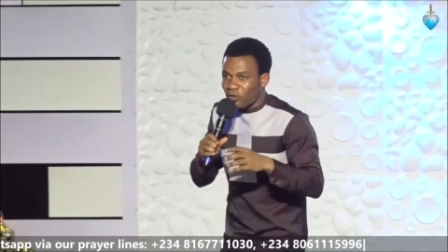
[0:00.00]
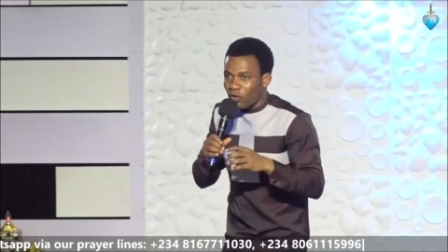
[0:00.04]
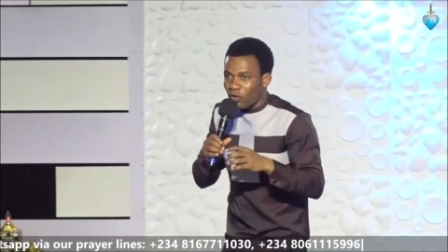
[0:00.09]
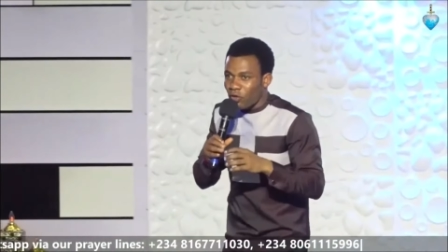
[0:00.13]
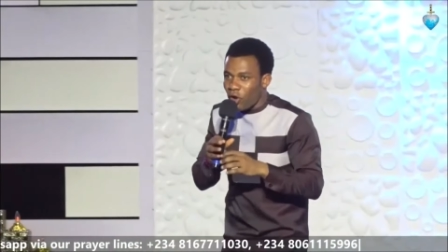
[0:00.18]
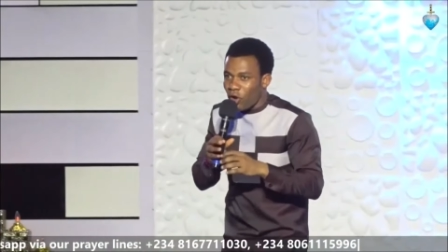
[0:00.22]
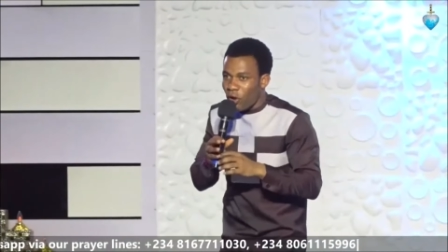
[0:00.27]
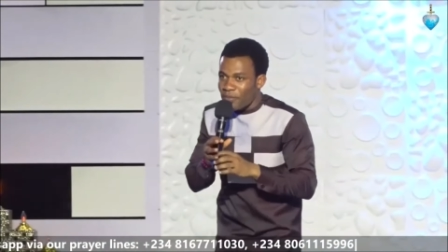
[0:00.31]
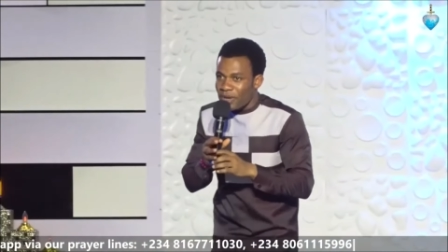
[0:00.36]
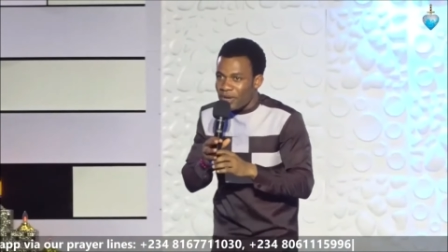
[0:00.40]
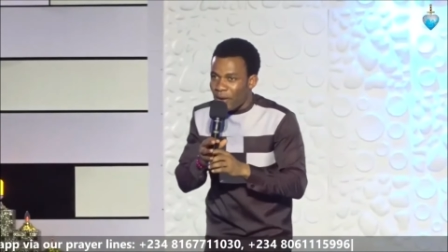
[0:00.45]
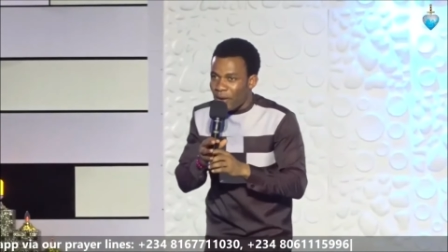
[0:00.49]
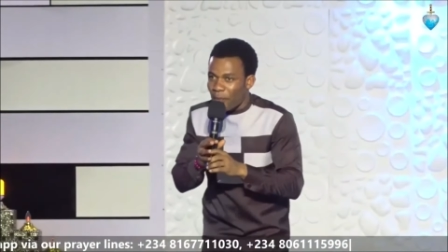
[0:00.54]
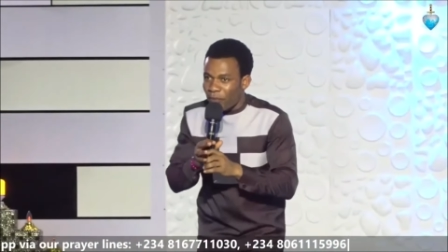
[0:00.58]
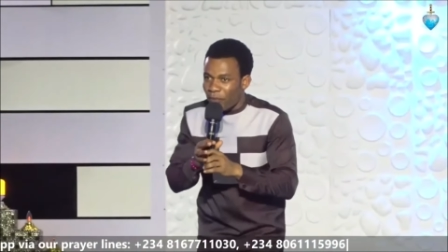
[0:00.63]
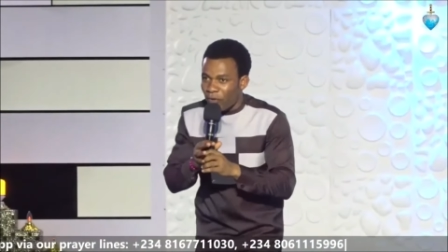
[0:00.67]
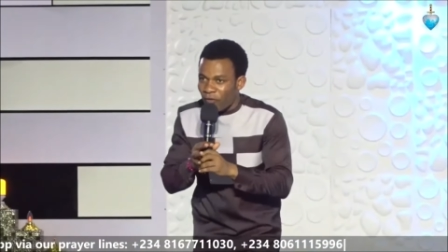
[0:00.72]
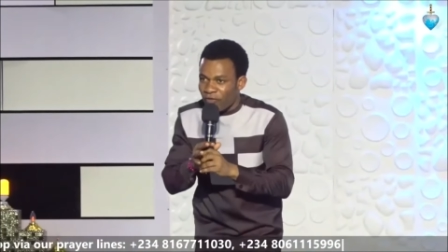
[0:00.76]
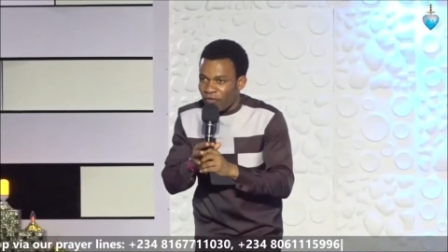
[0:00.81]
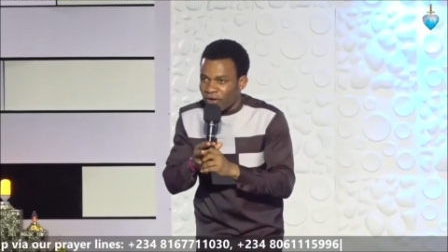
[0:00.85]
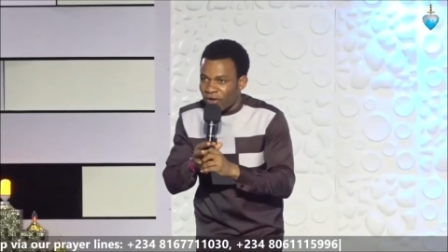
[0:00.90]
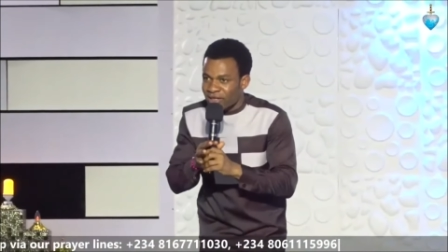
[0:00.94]
to call me a
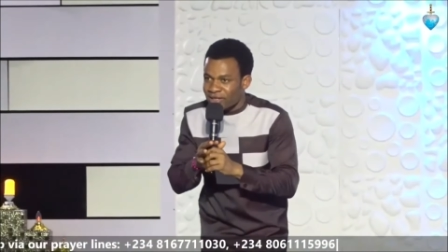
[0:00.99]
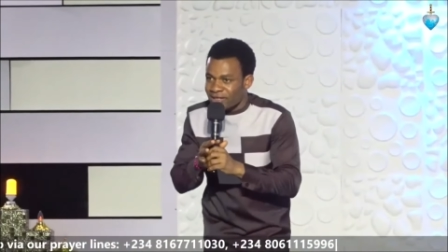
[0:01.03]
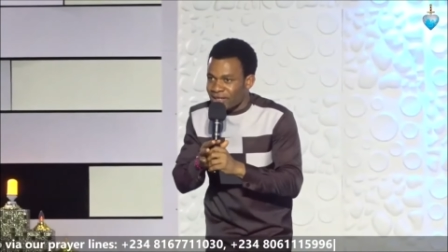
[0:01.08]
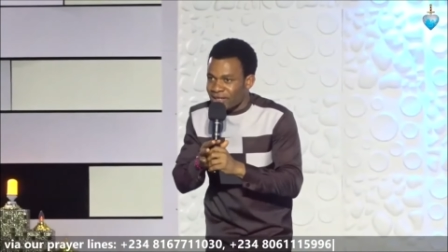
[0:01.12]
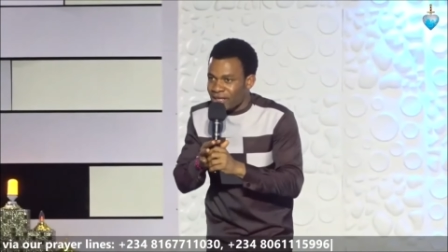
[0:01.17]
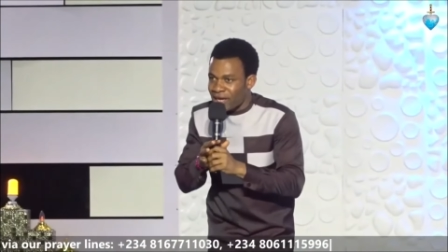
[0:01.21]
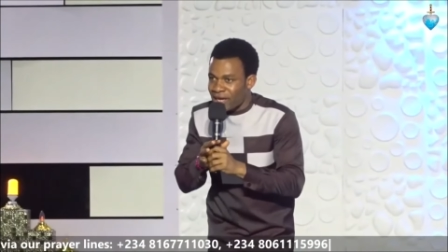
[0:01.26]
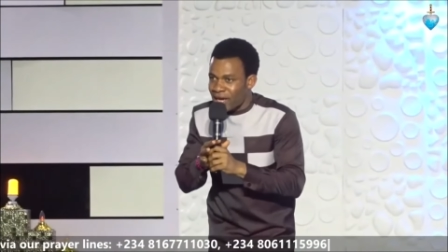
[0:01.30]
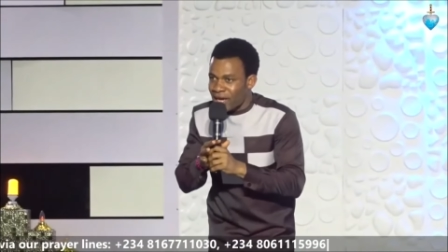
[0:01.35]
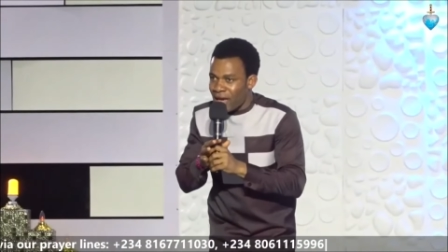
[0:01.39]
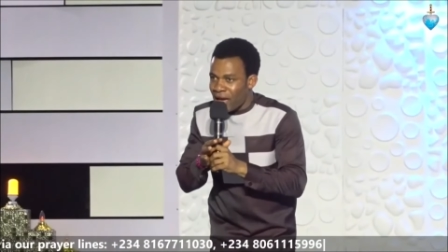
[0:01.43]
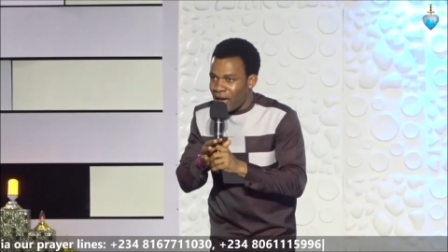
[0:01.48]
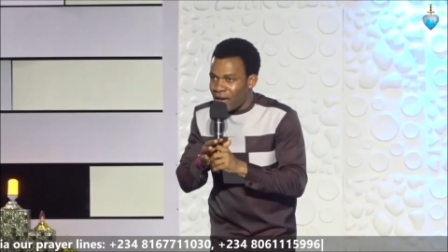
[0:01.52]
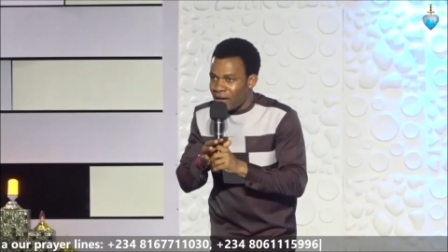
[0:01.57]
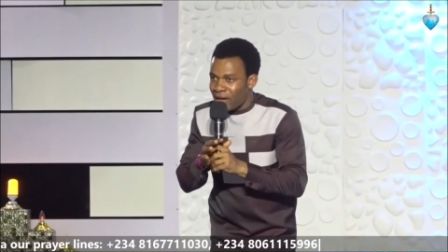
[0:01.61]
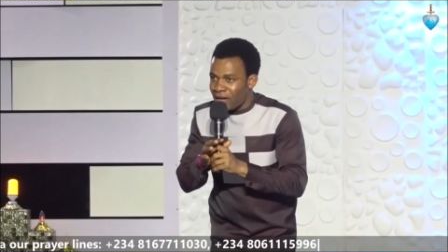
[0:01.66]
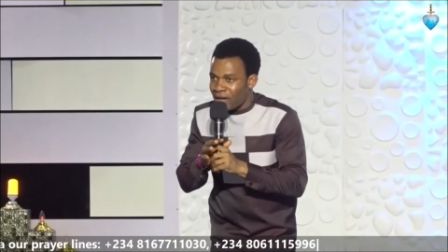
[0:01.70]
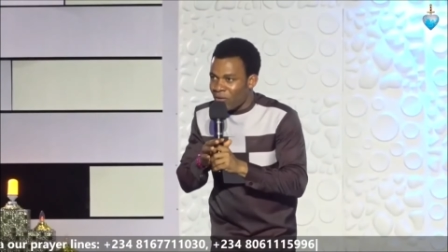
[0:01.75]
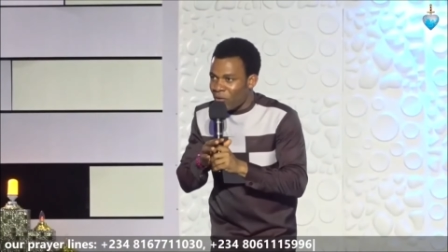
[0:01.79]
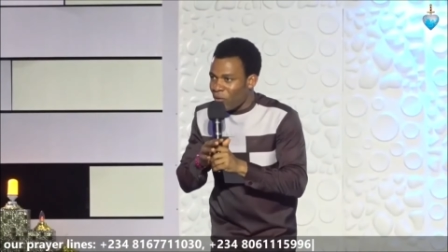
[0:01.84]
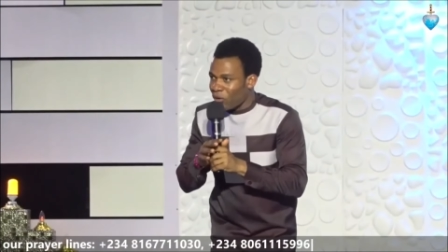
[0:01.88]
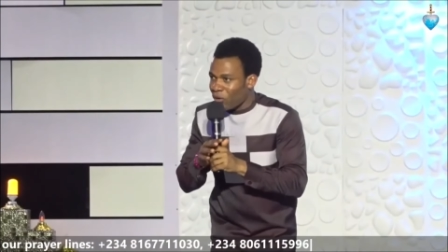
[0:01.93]
prophet?
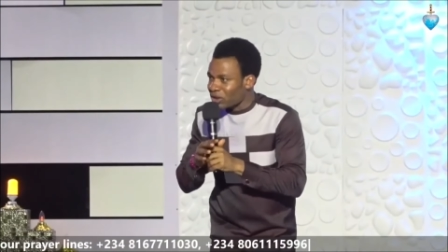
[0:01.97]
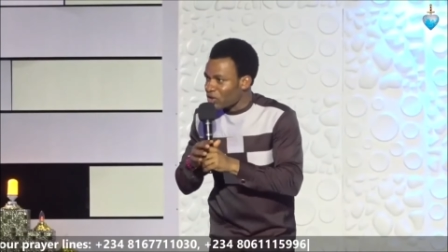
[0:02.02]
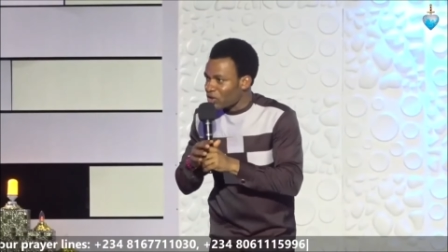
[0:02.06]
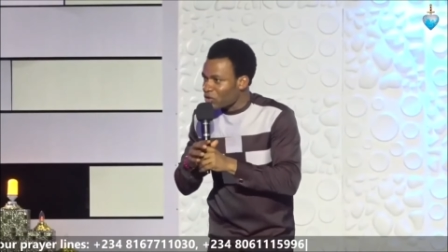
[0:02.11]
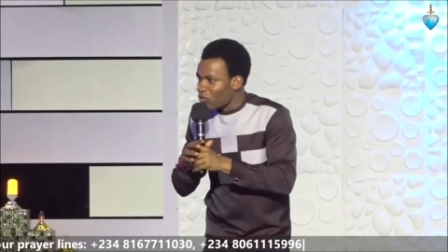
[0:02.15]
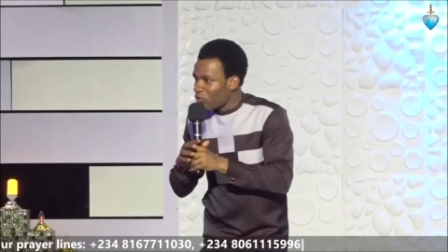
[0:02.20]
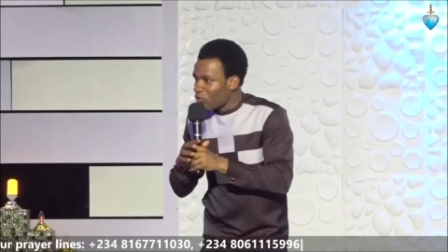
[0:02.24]
What is